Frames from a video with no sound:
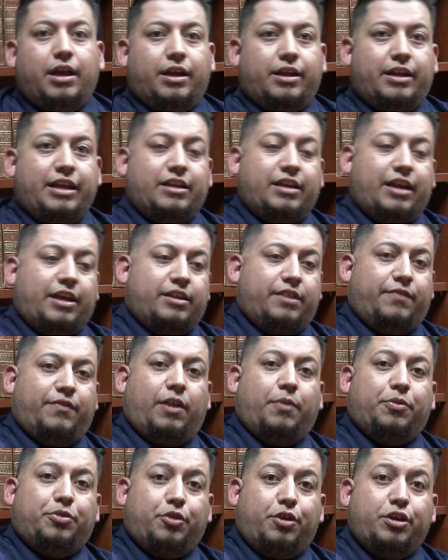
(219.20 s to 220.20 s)
They
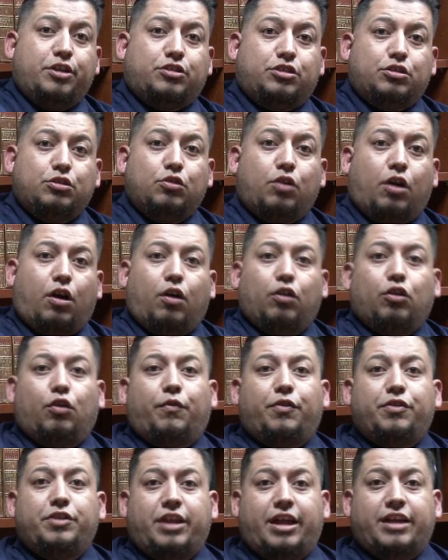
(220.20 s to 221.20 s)
developed thirty-two all
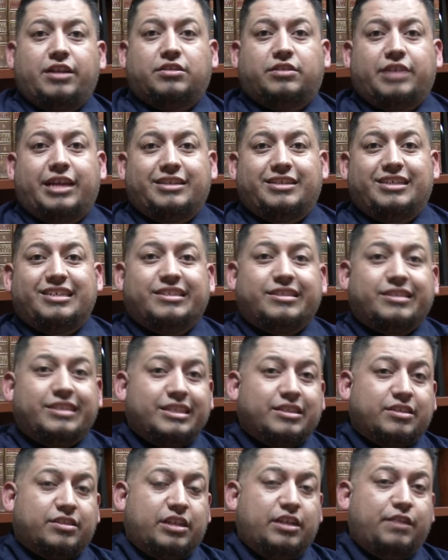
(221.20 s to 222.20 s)
over the United States,
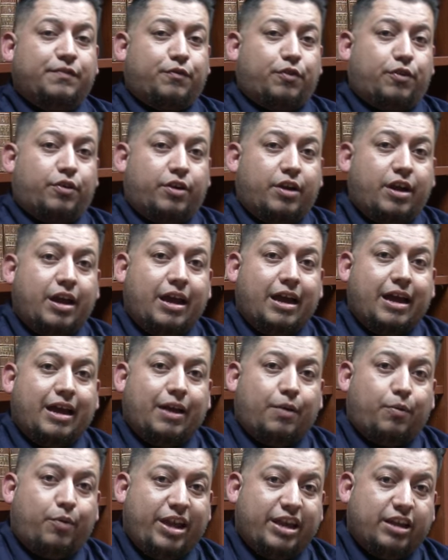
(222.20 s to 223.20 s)
sixteen for
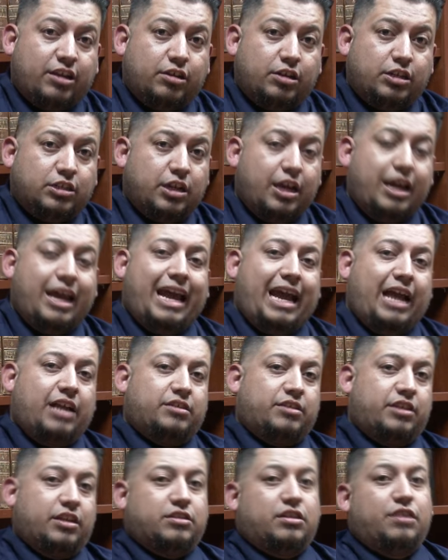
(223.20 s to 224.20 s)
regulars and
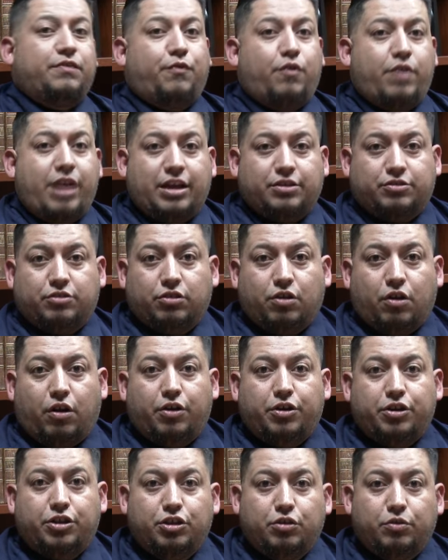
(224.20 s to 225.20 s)
sixteen for National
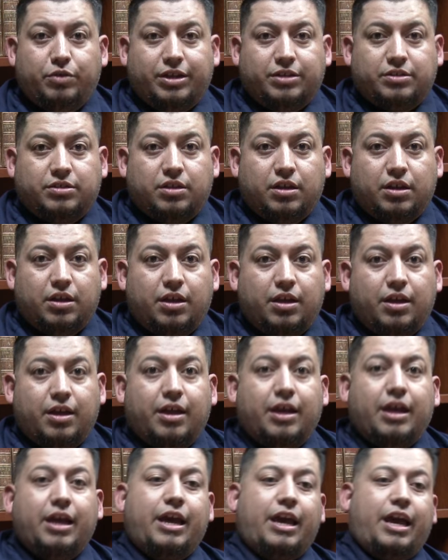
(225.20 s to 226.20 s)
Guard units.
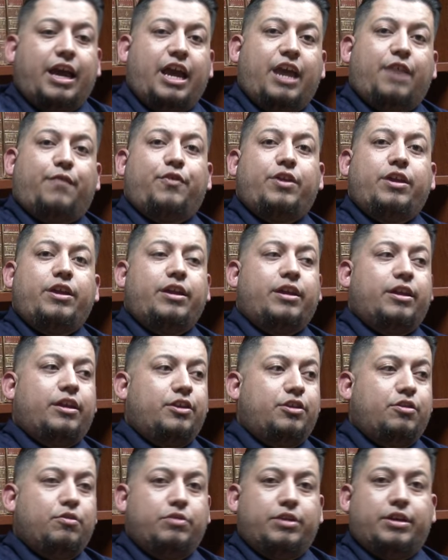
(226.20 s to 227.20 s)
Every
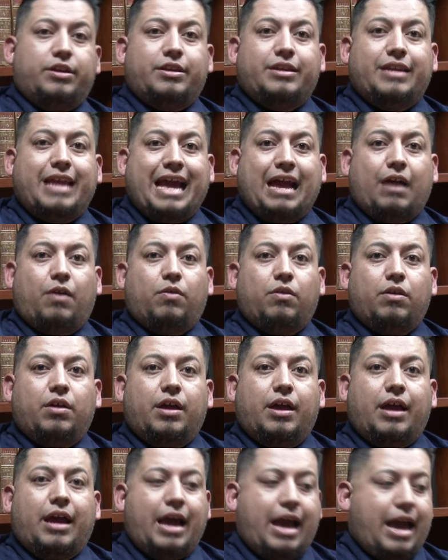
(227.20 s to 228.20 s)
unit now
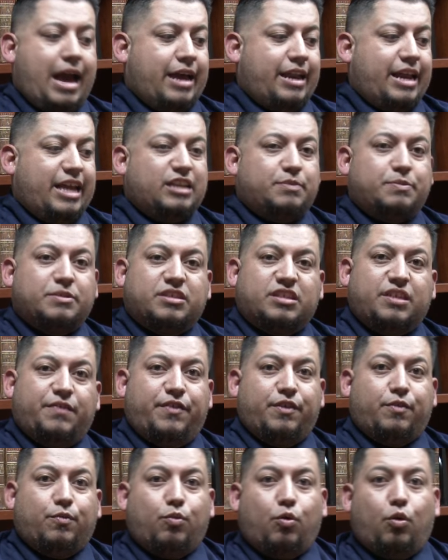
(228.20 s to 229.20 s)
had a
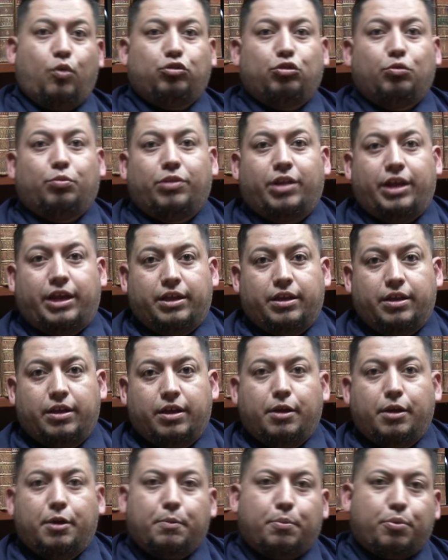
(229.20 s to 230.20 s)
specific role to play.
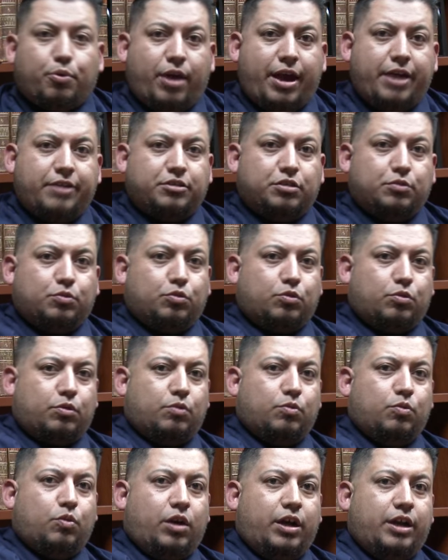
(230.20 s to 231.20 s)
Prior to World War
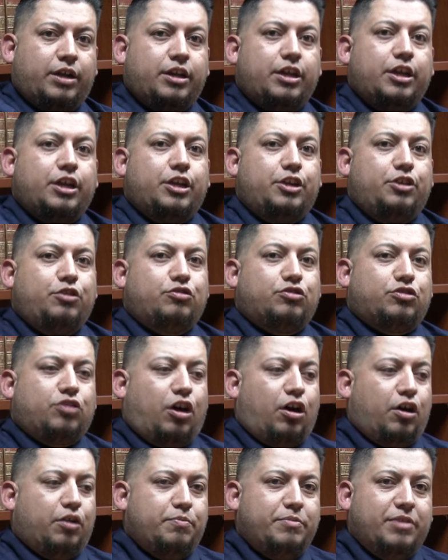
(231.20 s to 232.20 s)
One, you
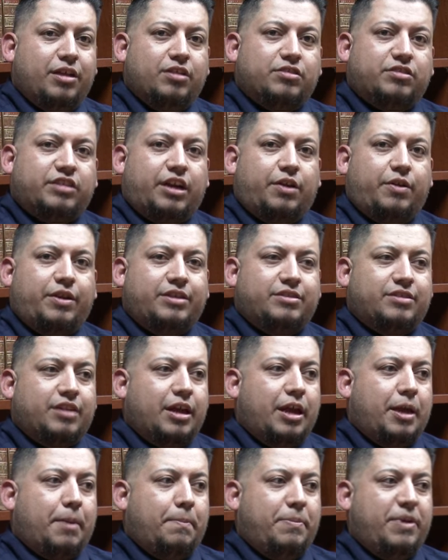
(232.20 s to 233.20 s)
saw militaries
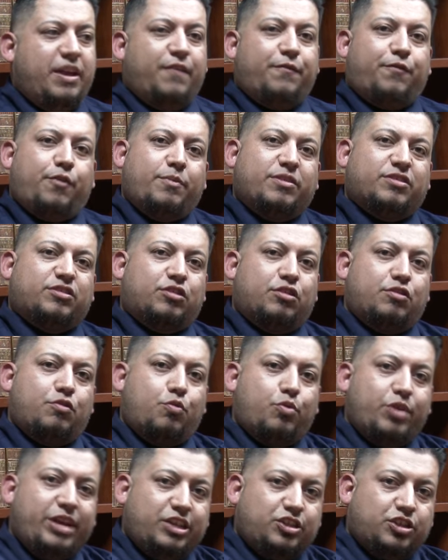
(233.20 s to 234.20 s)
being from a certain
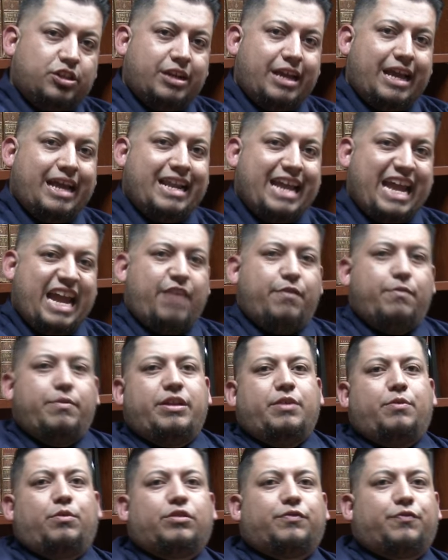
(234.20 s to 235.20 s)
region, and
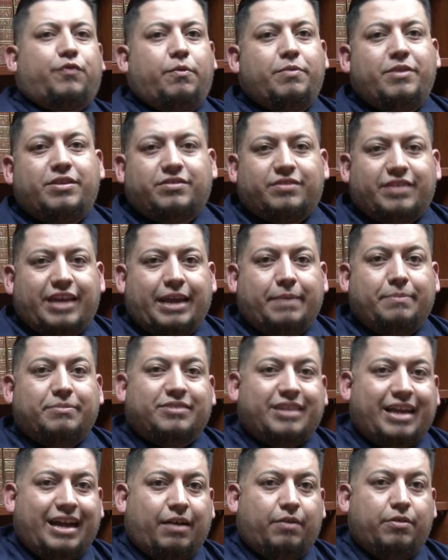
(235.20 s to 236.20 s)
everybody was from the same
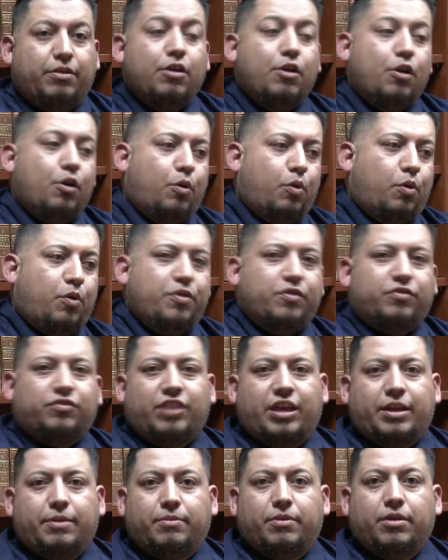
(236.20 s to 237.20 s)
town or the
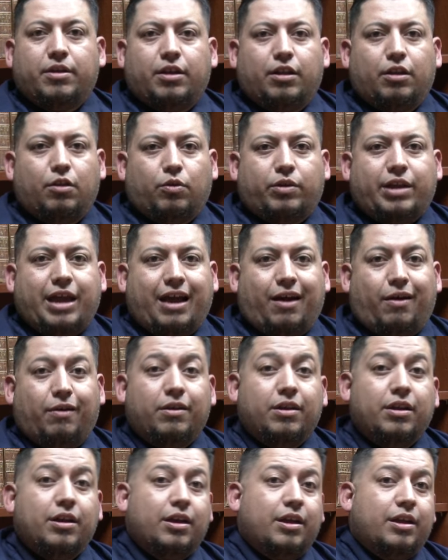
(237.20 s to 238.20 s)
same locale.
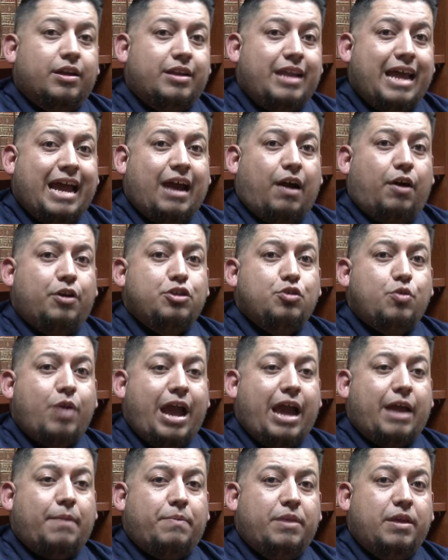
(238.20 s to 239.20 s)
Now you
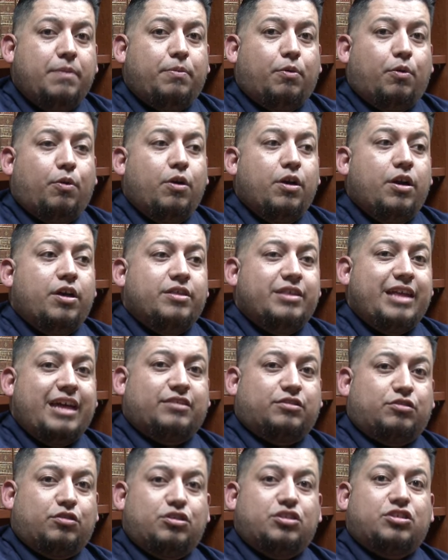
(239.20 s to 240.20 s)
had people that
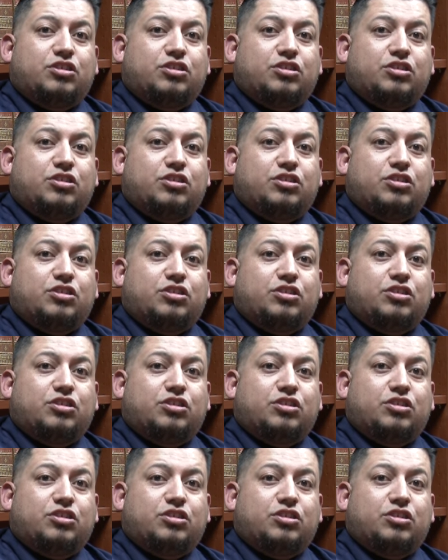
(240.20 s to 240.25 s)
certain